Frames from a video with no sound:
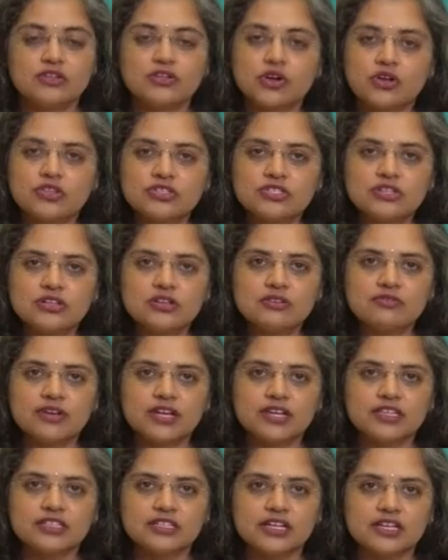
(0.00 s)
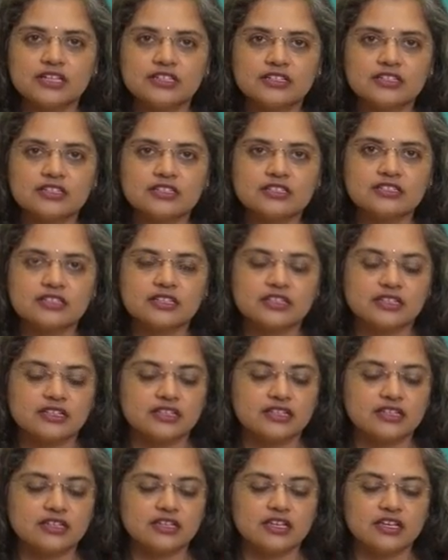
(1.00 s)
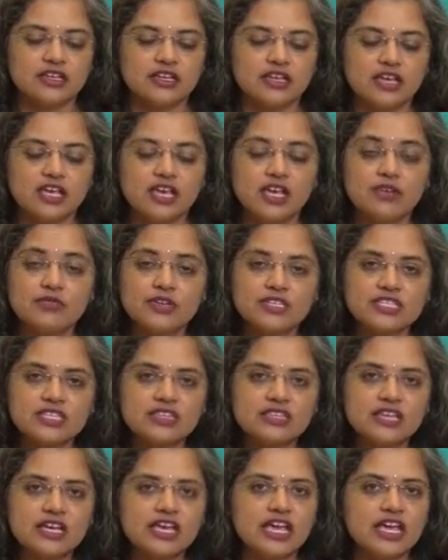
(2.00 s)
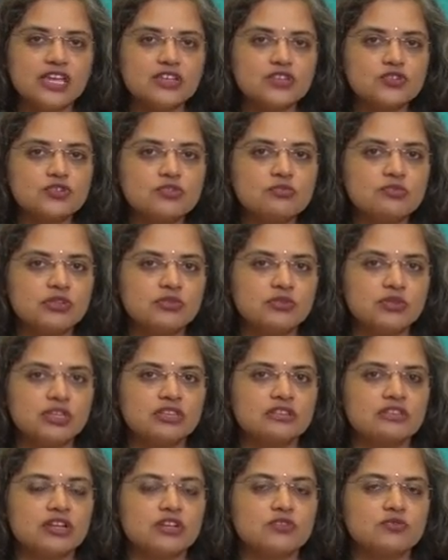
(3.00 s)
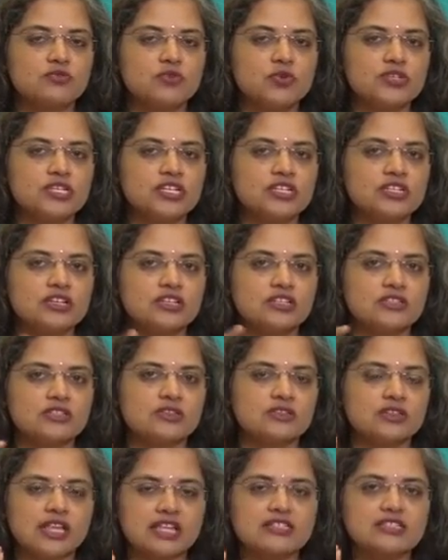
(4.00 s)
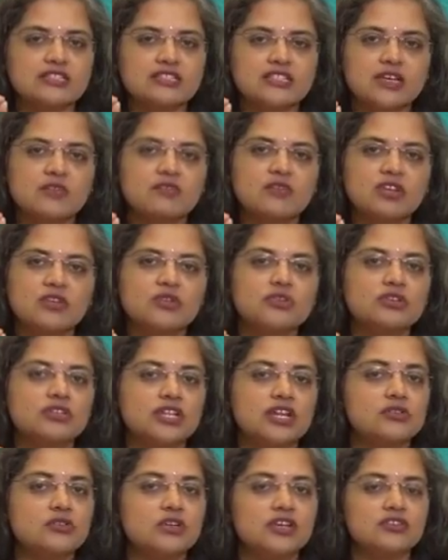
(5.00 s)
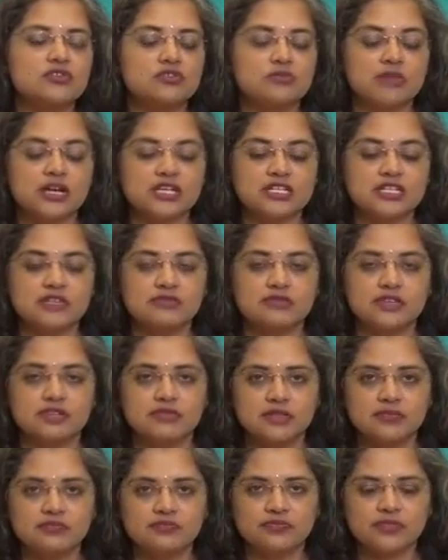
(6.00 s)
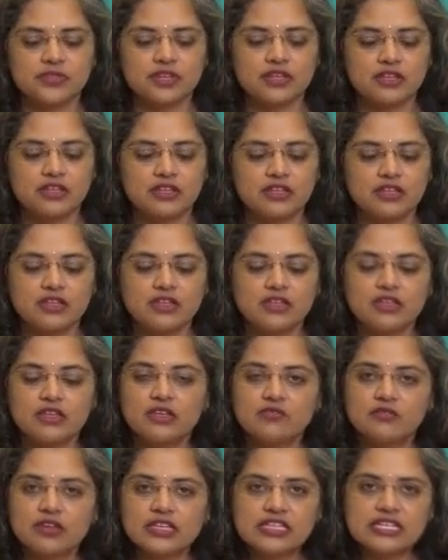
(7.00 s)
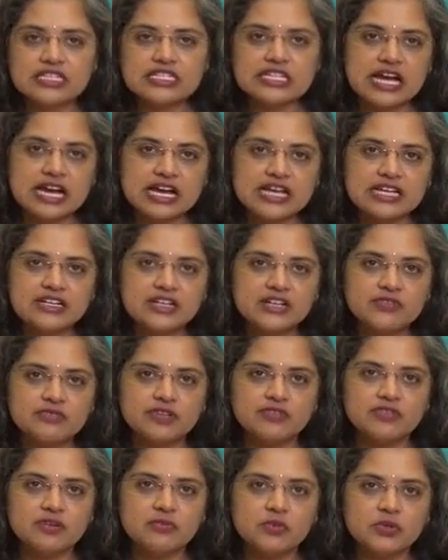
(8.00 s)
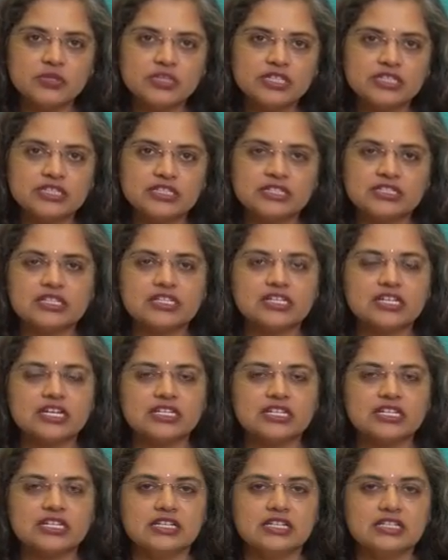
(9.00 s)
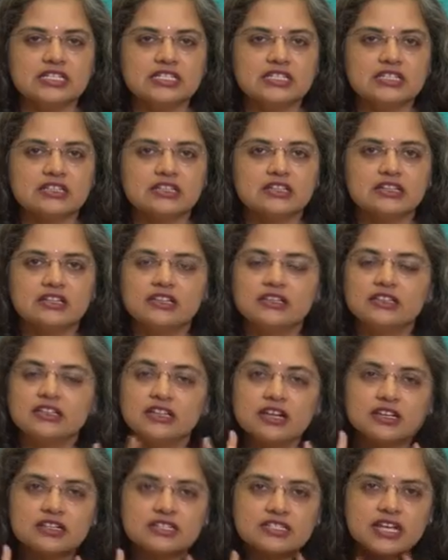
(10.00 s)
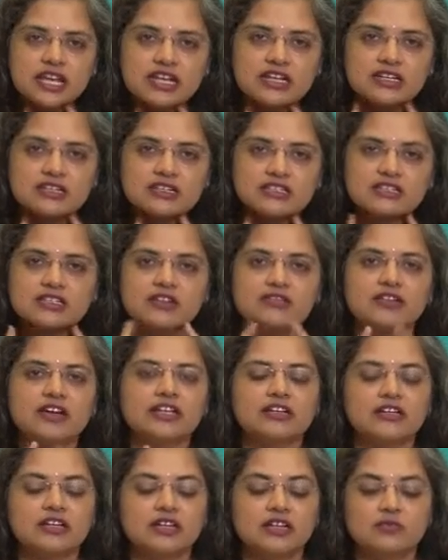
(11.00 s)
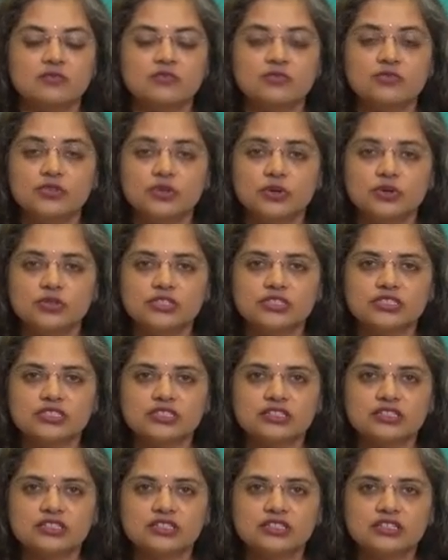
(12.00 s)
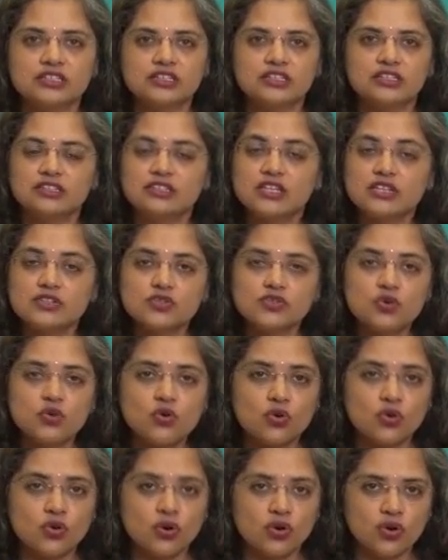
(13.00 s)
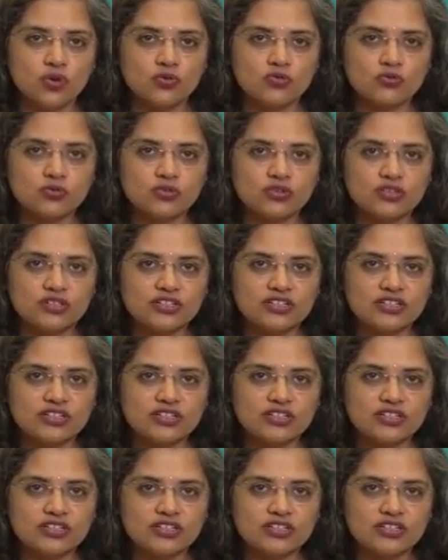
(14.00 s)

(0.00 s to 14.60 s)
Tonsillopharyngitis, if it's in the age group between 3 to 14 years, that's the time when you tend to get rheumatic fever. When there's high grade fever more than 39 degrees, there are tender cervical lymph nodes, there's no cough,